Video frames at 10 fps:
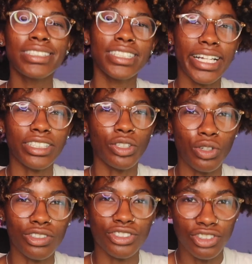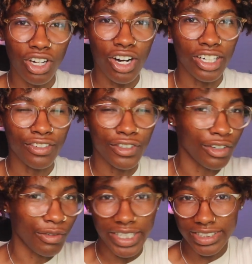like the North Star for
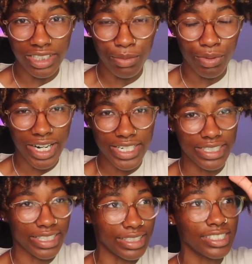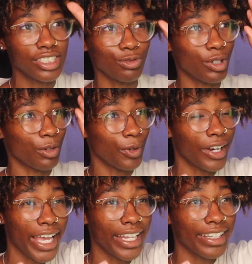the rest of the project, that this is where we're
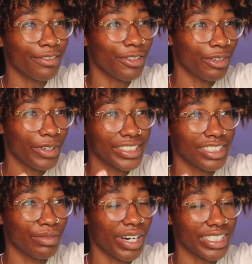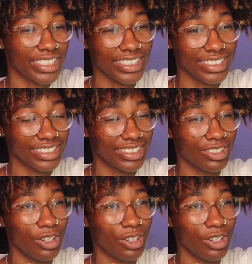heading for the rest of the project. This is the